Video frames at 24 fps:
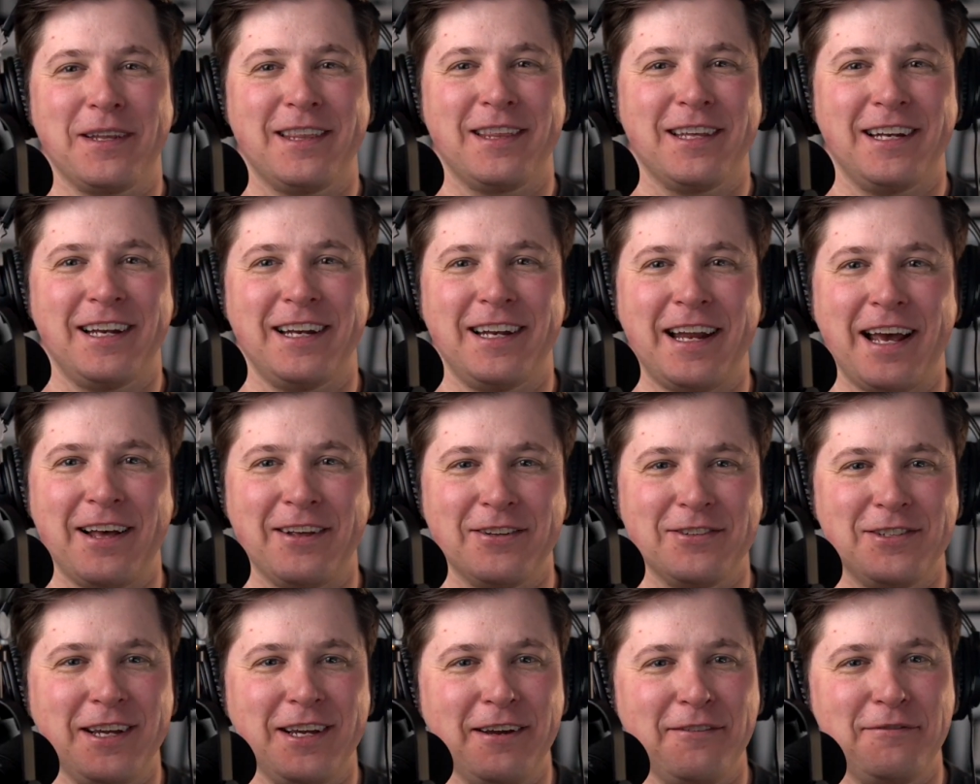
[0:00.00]
an
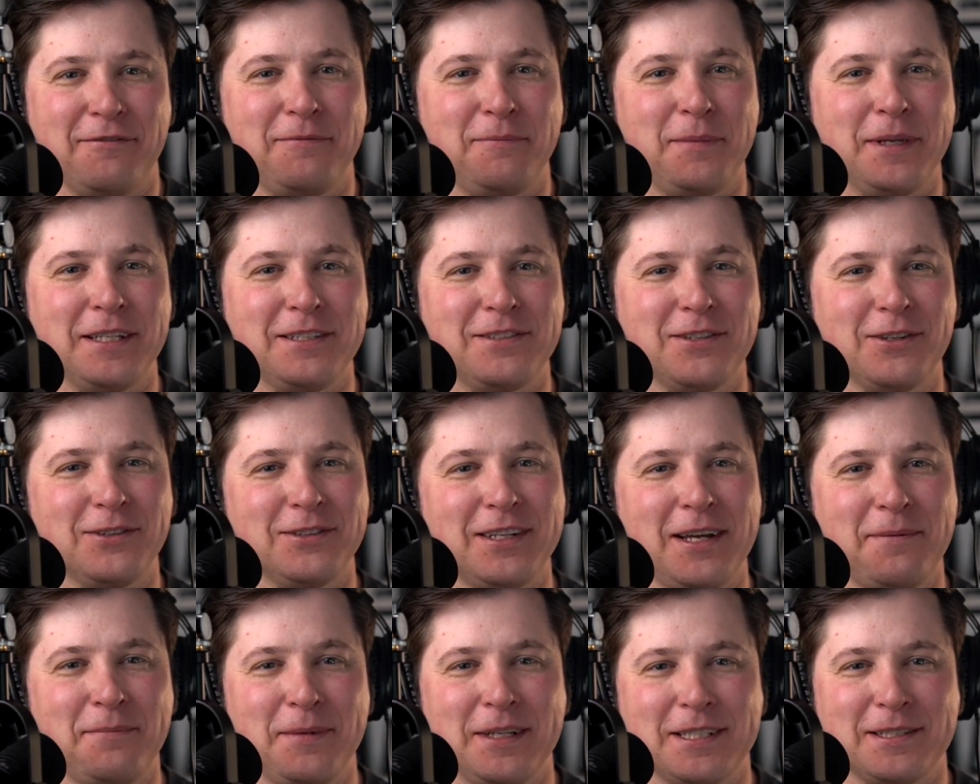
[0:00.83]
analogy. I've been told
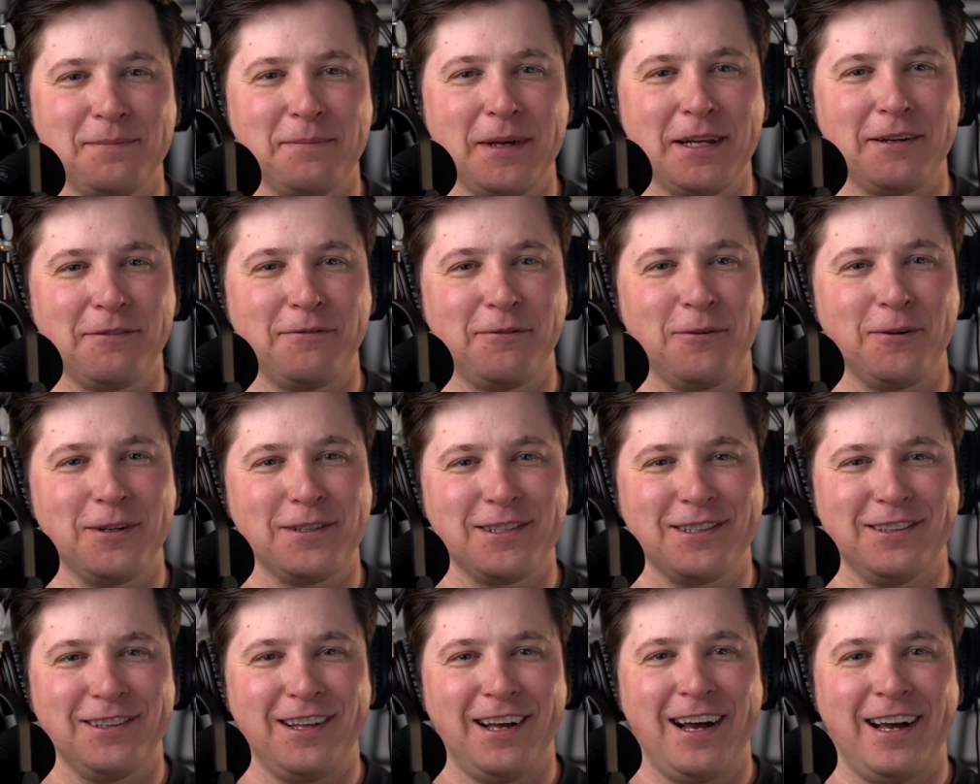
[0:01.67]
I mix metaphors
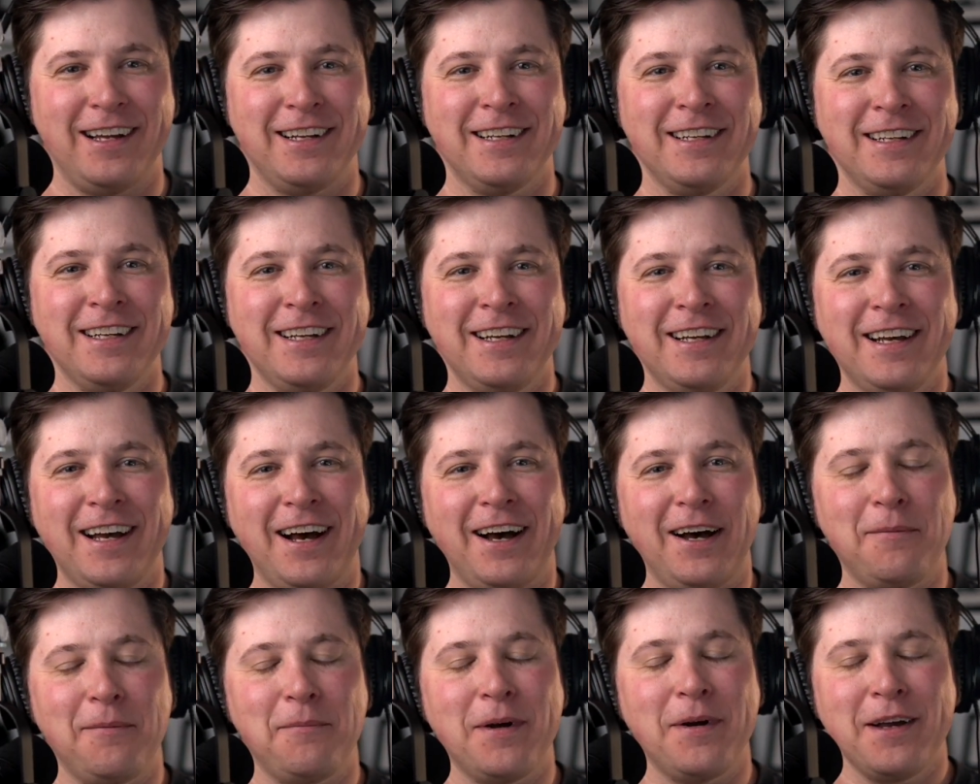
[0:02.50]
a lot.
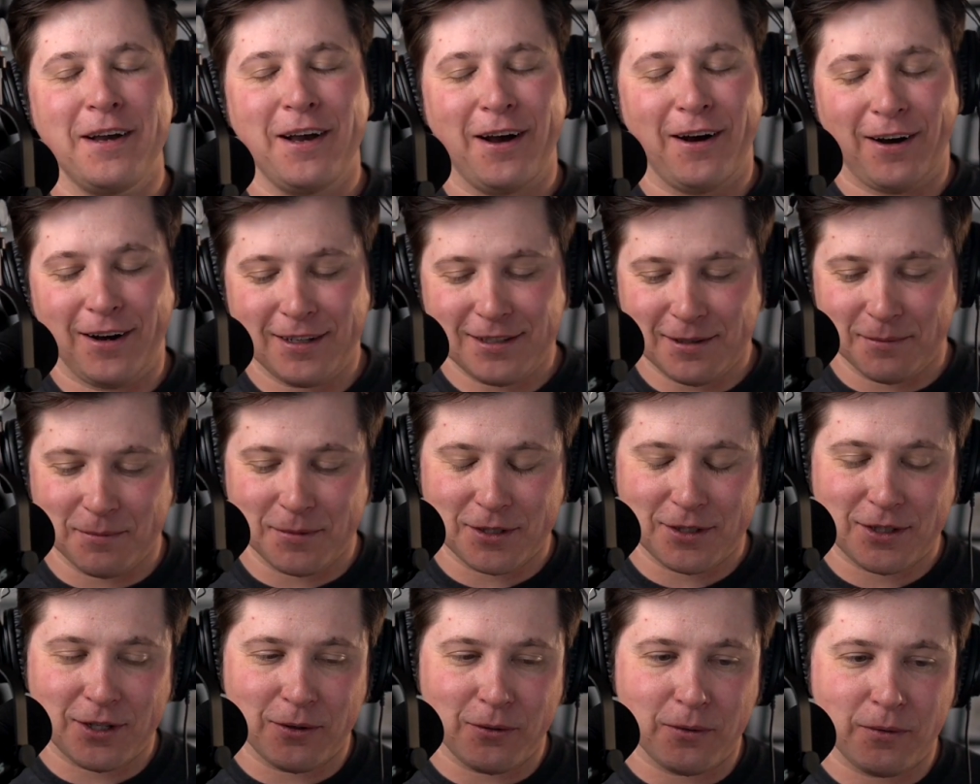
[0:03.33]
Awesome.
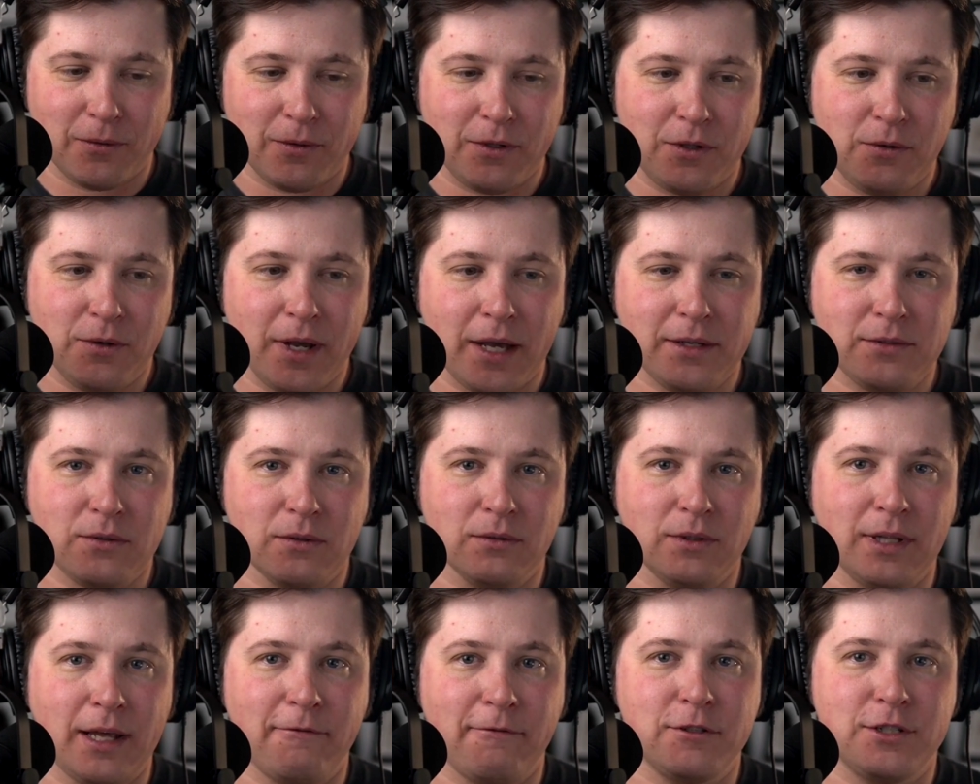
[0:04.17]
So you guys are
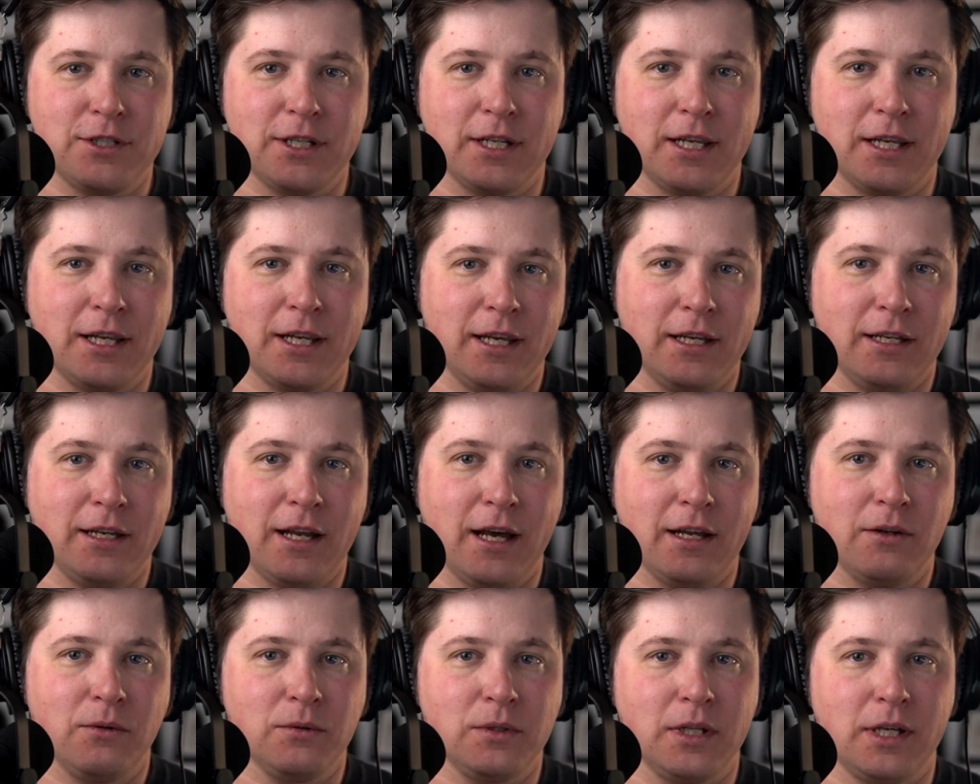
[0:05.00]
leveraging it
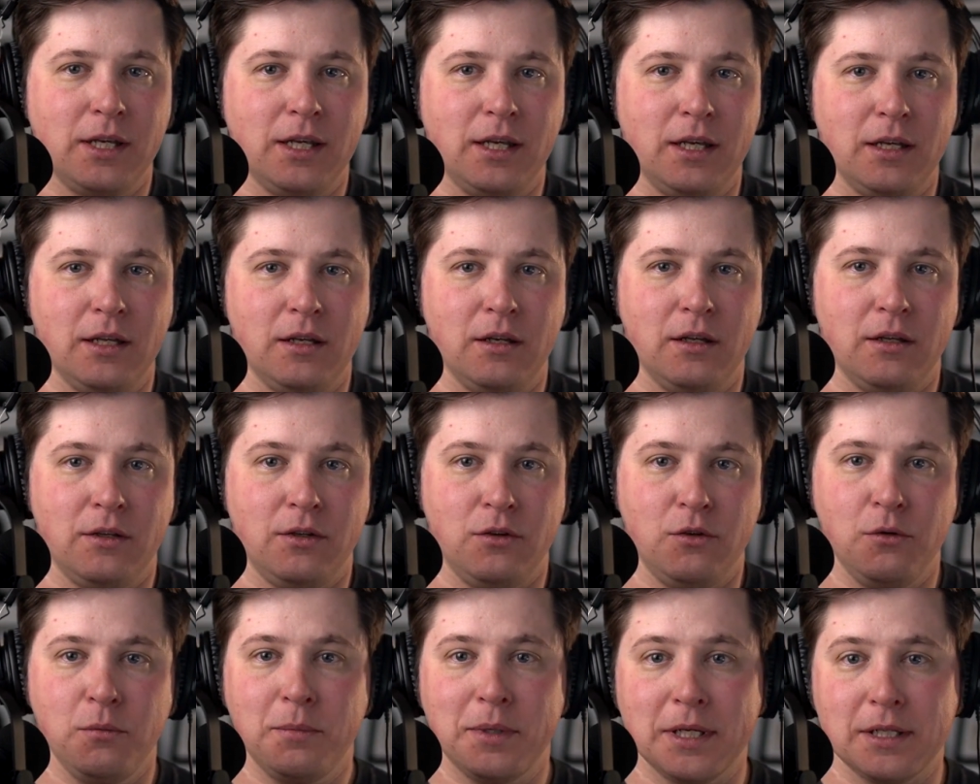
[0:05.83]
not only in
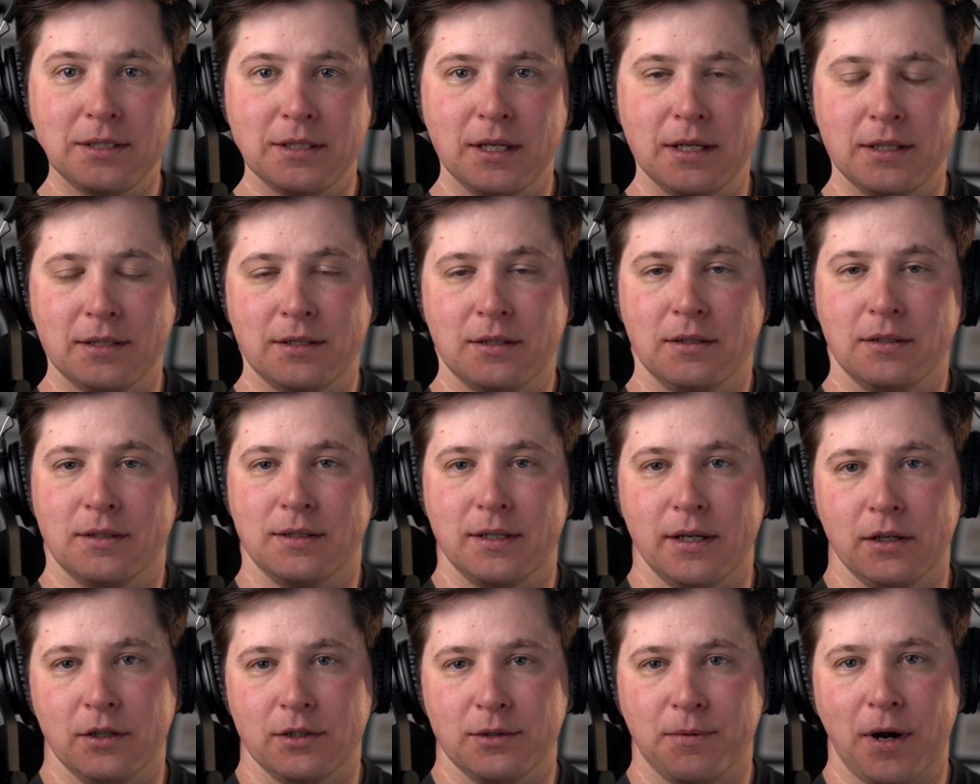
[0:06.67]
new business
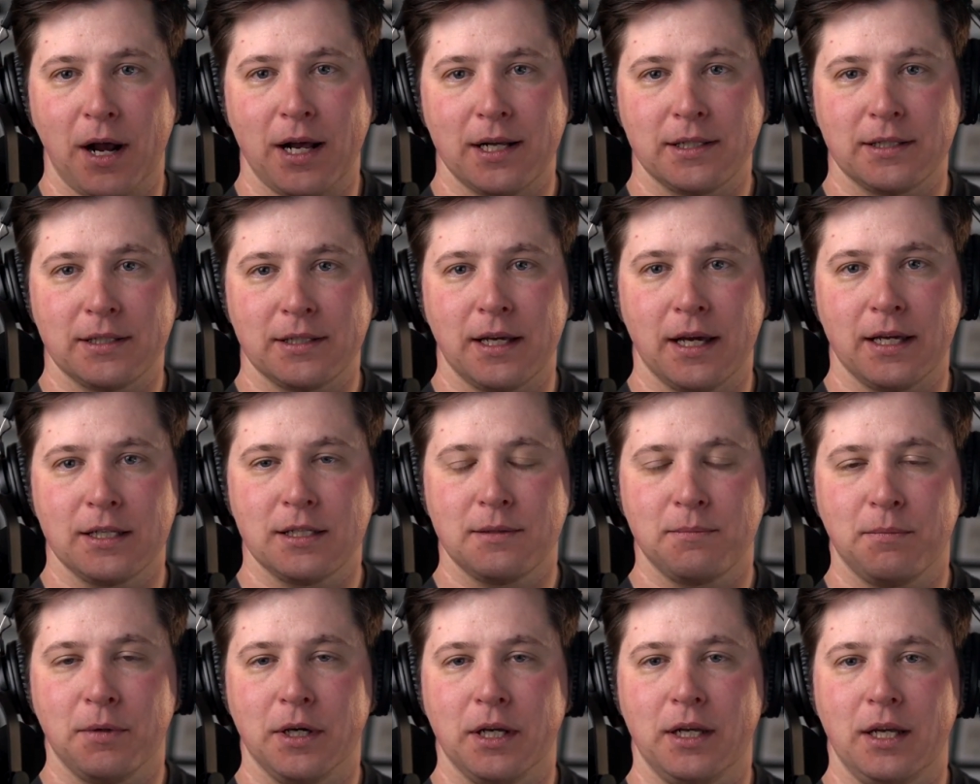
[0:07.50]
sales process,
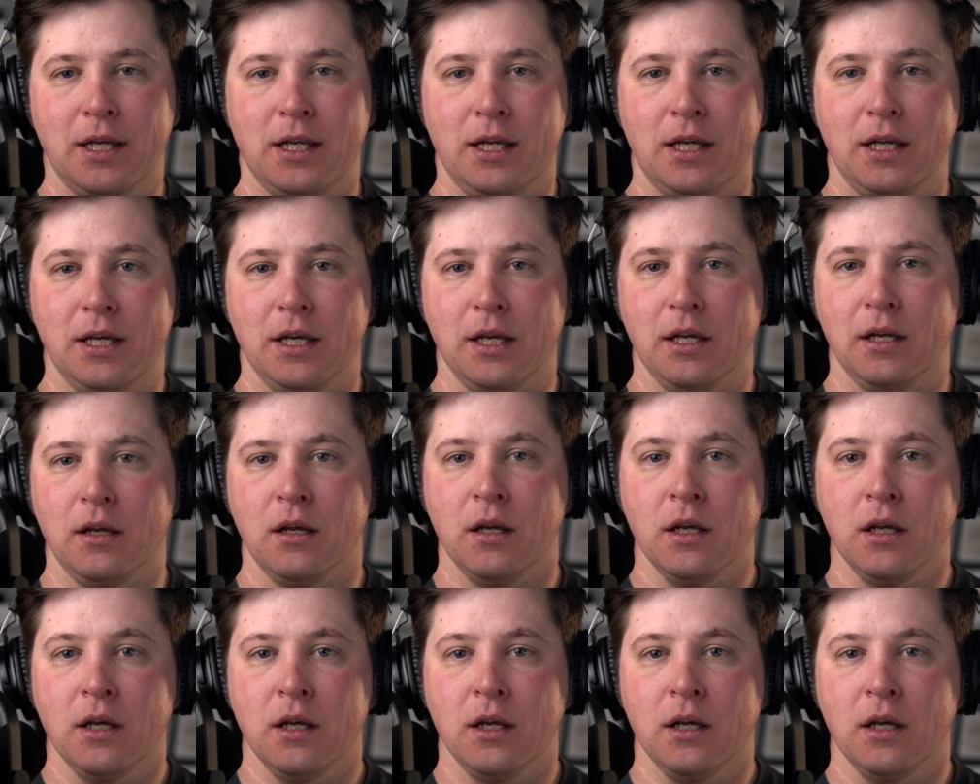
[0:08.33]
but in